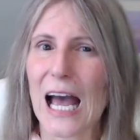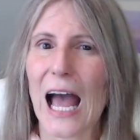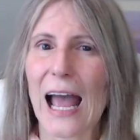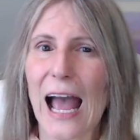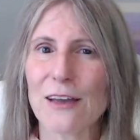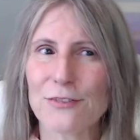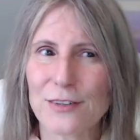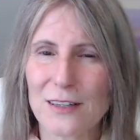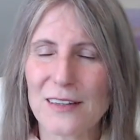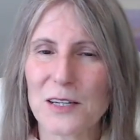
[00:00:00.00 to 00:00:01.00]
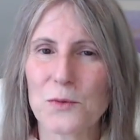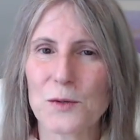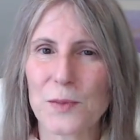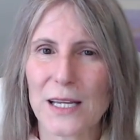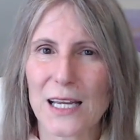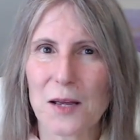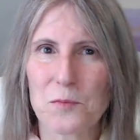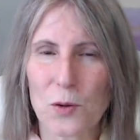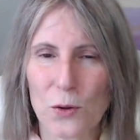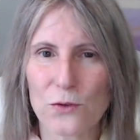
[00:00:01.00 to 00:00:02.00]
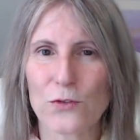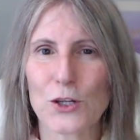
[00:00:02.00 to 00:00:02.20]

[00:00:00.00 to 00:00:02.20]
I, I feel that it would be important for